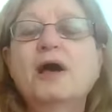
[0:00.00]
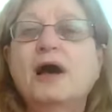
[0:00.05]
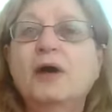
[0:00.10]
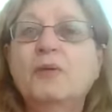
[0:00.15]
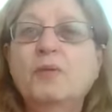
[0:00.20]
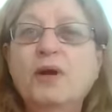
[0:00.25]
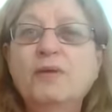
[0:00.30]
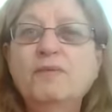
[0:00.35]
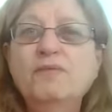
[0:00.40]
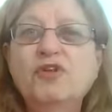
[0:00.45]
I
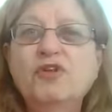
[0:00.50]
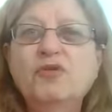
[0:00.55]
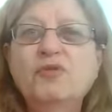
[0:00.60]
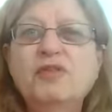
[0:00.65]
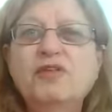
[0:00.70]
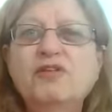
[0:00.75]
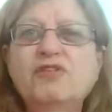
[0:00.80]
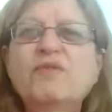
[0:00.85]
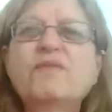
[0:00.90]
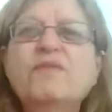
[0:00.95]
won't
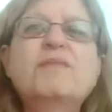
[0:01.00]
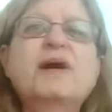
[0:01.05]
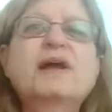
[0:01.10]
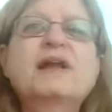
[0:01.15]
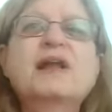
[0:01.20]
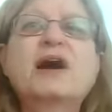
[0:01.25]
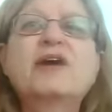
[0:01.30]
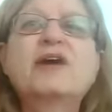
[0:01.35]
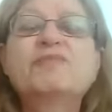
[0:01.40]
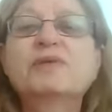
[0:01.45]
do this with my
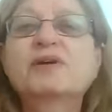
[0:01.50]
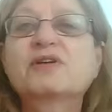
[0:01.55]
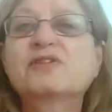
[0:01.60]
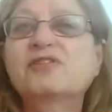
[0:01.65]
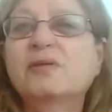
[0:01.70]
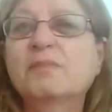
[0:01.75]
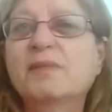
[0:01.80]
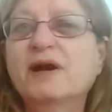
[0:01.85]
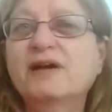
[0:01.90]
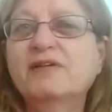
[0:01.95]
life
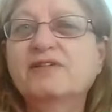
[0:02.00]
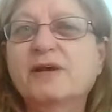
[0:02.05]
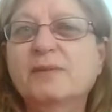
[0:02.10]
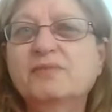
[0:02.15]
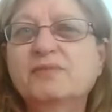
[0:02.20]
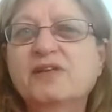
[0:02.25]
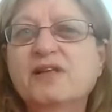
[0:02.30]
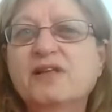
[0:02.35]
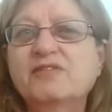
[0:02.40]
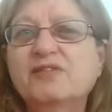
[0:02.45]
because it might
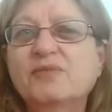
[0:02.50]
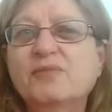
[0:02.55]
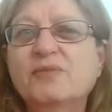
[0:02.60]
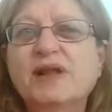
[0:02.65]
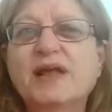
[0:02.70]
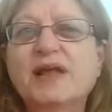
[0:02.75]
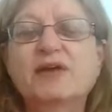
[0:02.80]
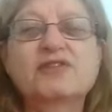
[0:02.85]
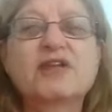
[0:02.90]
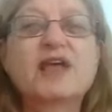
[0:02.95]
upset
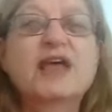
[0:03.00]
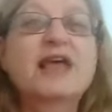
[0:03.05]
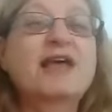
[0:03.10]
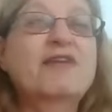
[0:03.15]
someone else.